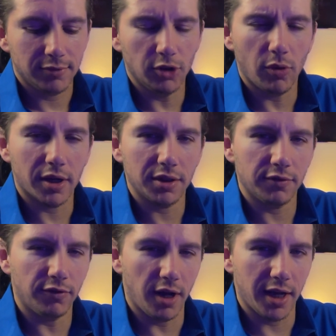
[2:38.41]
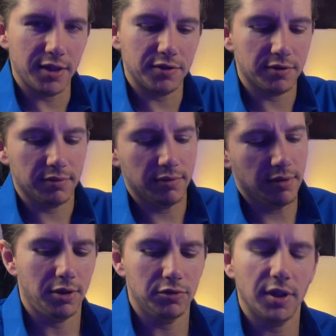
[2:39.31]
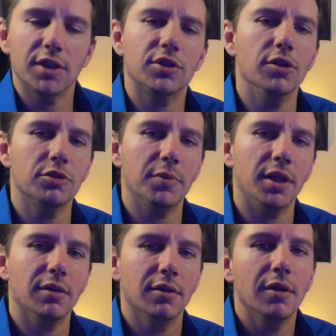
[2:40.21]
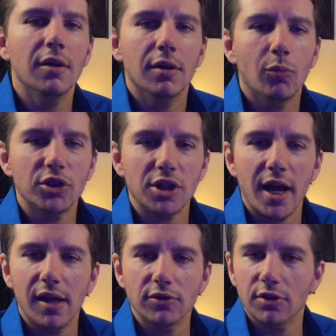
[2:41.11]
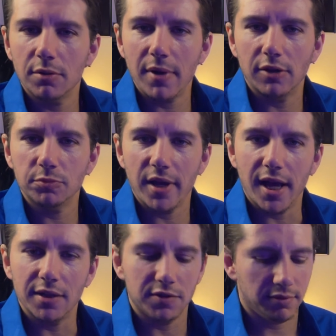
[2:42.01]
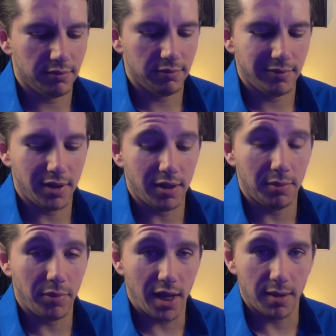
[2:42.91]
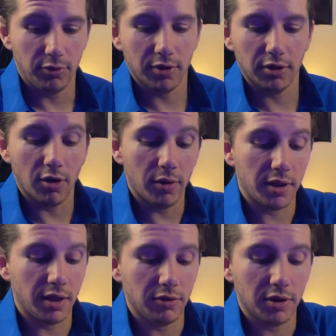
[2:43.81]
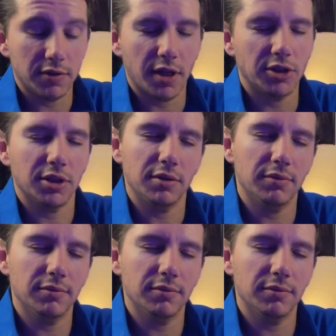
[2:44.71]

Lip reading: You'd walk into Fry's and you'd say, excuse me, which aisles are the mouse pads? And then bam, you could go in and you could touch it.